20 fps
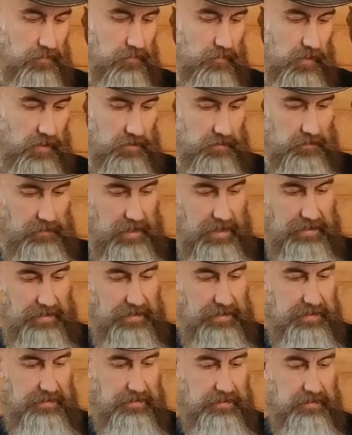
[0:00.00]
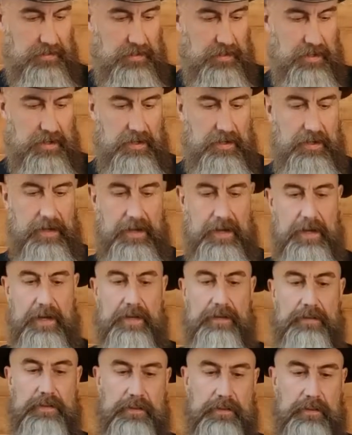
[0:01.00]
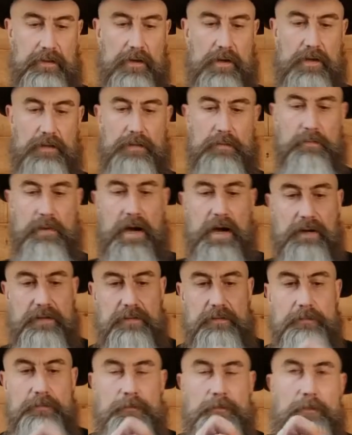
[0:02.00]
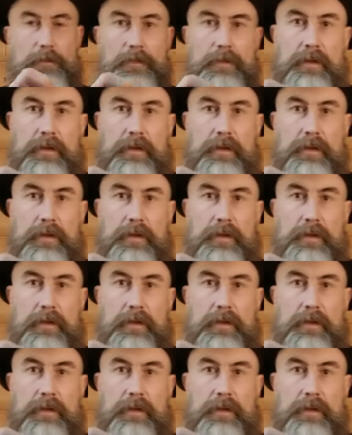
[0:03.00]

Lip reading: While you're lighting it, and on the bottom